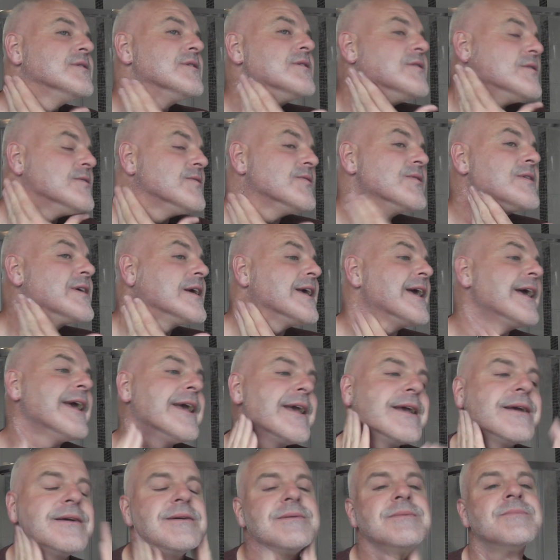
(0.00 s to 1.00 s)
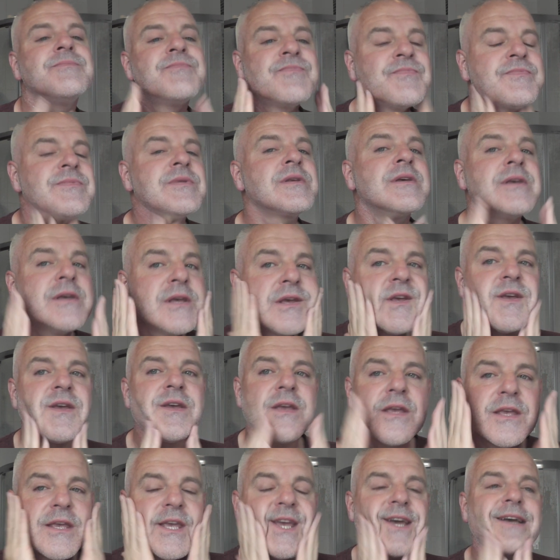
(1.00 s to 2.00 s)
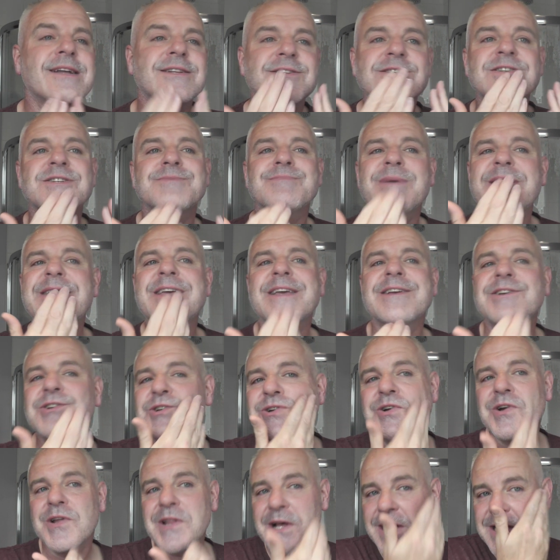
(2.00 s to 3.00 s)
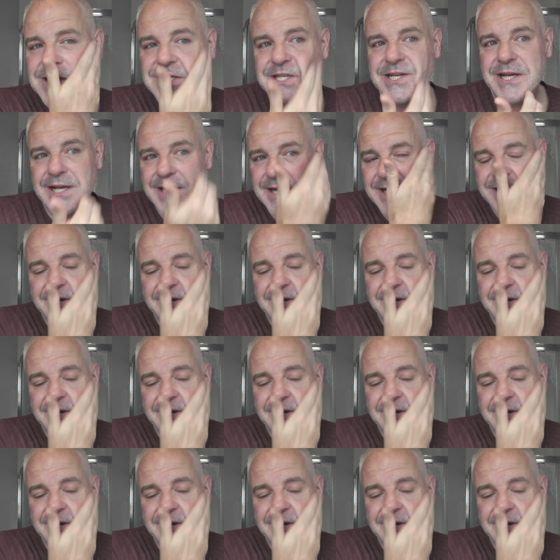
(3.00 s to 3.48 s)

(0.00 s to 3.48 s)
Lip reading: Okay, yeah, just making sure that's